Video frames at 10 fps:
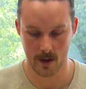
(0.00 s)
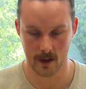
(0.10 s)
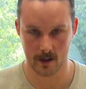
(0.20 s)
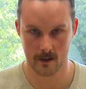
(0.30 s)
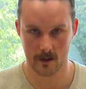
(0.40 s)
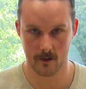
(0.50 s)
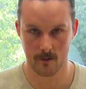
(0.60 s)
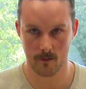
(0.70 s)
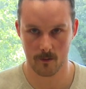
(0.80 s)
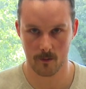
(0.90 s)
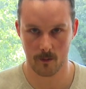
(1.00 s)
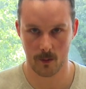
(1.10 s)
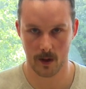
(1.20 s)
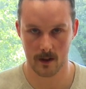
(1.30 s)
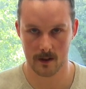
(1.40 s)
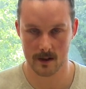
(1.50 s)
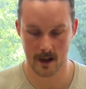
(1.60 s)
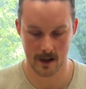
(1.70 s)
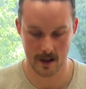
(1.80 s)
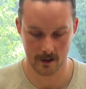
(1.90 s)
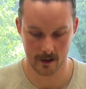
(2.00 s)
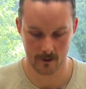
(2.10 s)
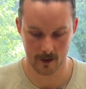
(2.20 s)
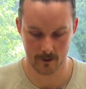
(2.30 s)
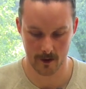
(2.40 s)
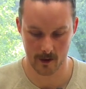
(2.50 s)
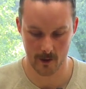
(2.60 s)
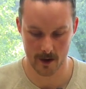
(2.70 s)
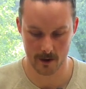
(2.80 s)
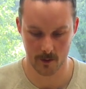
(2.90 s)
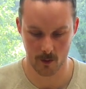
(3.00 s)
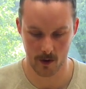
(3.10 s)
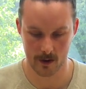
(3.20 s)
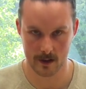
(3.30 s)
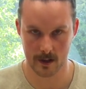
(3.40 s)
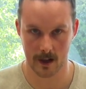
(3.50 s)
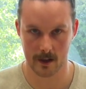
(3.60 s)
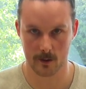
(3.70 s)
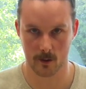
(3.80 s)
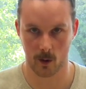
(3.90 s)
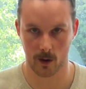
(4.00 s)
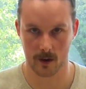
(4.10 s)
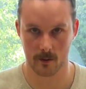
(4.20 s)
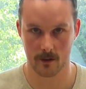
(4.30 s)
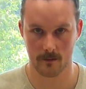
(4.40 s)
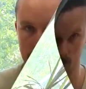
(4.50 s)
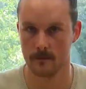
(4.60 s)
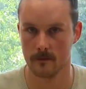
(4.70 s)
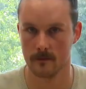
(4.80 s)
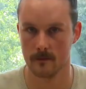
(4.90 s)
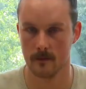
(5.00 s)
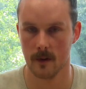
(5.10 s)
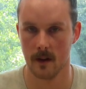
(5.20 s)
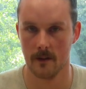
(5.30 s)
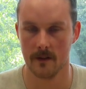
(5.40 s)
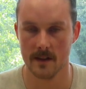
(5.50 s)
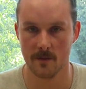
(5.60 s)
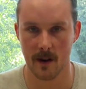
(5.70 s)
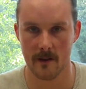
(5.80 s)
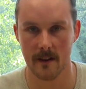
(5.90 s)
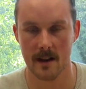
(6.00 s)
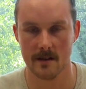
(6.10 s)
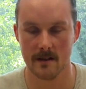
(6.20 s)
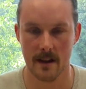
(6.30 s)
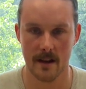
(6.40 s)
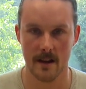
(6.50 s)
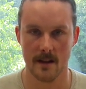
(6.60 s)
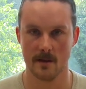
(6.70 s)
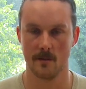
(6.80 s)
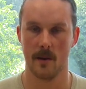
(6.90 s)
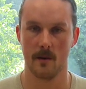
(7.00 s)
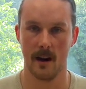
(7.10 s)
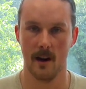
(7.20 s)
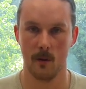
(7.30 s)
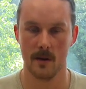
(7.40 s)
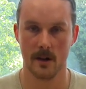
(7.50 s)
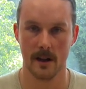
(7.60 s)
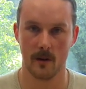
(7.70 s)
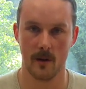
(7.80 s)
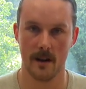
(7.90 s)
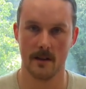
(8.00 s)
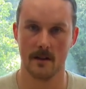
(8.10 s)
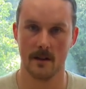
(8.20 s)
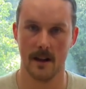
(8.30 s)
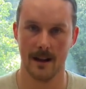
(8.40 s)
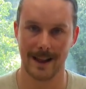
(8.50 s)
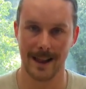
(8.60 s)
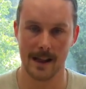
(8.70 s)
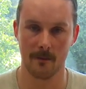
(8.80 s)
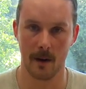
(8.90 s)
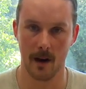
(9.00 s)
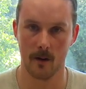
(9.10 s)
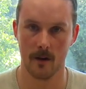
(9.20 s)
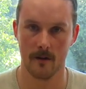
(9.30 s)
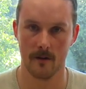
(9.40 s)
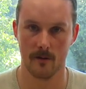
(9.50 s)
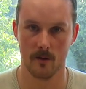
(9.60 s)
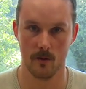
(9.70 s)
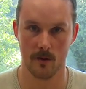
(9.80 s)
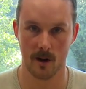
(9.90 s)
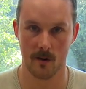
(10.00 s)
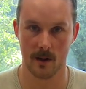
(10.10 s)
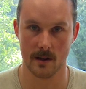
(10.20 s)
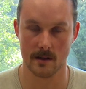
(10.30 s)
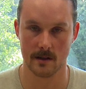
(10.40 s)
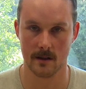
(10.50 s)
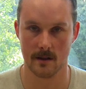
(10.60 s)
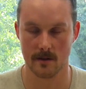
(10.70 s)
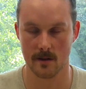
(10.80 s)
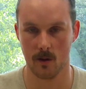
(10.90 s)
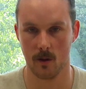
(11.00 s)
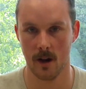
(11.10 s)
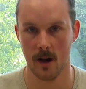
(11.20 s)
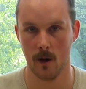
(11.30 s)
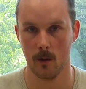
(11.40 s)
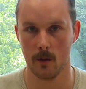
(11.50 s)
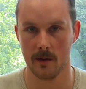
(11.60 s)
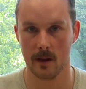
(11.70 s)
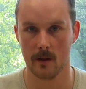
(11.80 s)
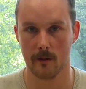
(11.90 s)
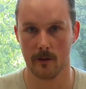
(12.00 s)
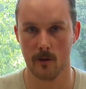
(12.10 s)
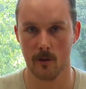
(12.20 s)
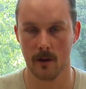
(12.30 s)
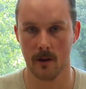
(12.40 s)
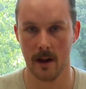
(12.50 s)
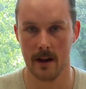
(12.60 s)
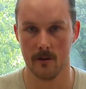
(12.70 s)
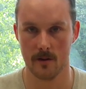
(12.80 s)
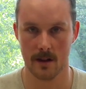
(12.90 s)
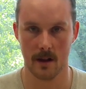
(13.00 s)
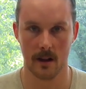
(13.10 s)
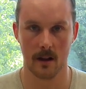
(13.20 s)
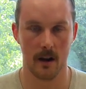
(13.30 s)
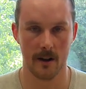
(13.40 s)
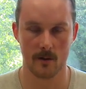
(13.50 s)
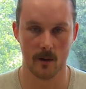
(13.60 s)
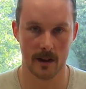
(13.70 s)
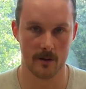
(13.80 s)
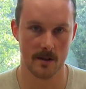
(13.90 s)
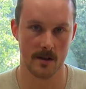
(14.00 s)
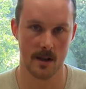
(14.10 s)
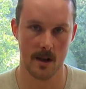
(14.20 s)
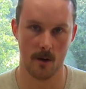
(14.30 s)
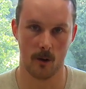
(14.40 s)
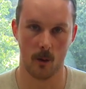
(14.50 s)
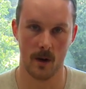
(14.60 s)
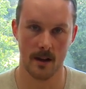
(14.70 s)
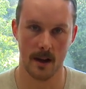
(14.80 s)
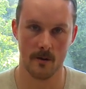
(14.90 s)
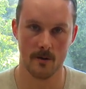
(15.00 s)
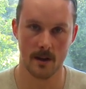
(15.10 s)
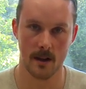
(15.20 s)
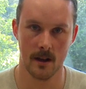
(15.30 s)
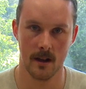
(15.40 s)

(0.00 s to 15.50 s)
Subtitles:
can build any kind of configuration we want, and it should work out. This part of the lesson then is about how we generate clean power through turbines. And so when we think of renewable energy like hydroelectricity or wind energy,